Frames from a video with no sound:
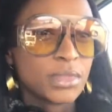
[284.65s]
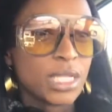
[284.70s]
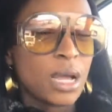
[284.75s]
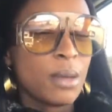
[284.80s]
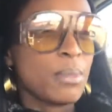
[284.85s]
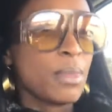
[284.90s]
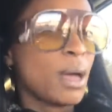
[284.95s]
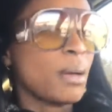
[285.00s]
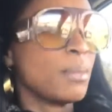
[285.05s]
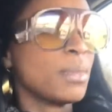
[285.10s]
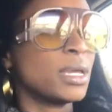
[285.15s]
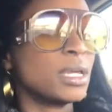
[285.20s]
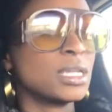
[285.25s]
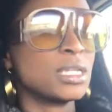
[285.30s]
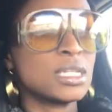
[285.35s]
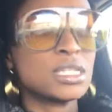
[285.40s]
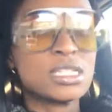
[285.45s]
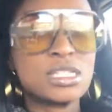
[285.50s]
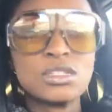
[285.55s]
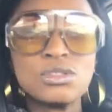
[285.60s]
I'm not
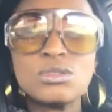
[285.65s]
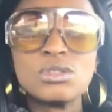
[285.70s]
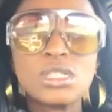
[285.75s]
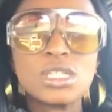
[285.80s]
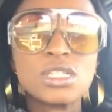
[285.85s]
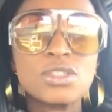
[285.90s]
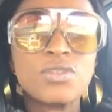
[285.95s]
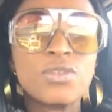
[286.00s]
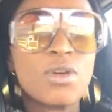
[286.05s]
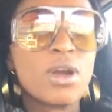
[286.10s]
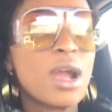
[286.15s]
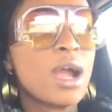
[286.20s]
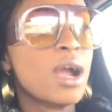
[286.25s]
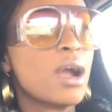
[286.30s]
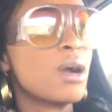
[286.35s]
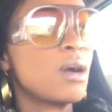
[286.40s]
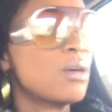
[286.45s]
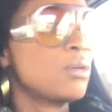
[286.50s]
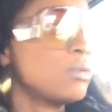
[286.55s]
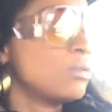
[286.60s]
making excuses for
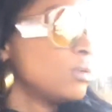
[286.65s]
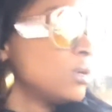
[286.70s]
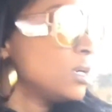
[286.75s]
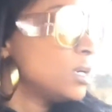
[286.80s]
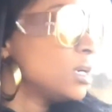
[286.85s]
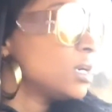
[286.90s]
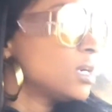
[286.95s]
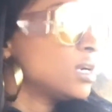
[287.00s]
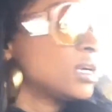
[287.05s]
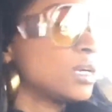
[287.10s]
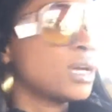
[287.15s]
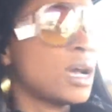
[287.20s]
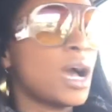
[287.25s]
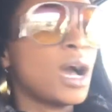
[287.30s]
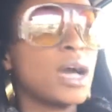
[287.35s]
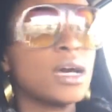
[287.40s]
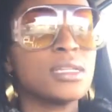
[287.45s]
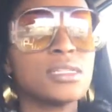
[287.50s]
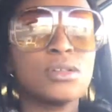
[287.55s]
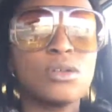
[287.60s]
how
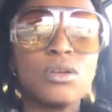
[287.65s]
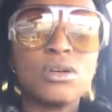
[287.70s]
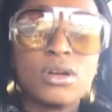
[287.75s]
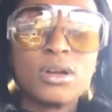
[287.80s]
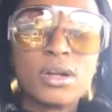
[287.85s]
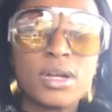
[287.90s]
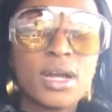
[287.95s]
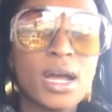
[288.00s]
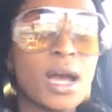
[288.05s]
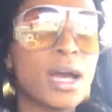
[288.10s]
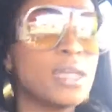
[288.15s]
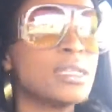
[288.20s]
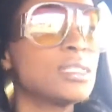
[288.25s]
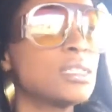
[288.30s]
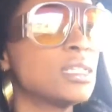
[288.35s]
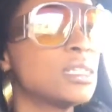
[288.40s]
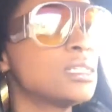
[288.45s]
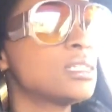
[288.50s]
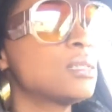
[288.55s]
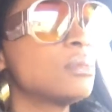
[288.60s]
guys are or guys
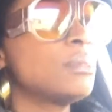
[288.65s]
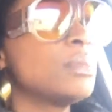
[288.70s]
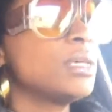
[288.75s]
tend to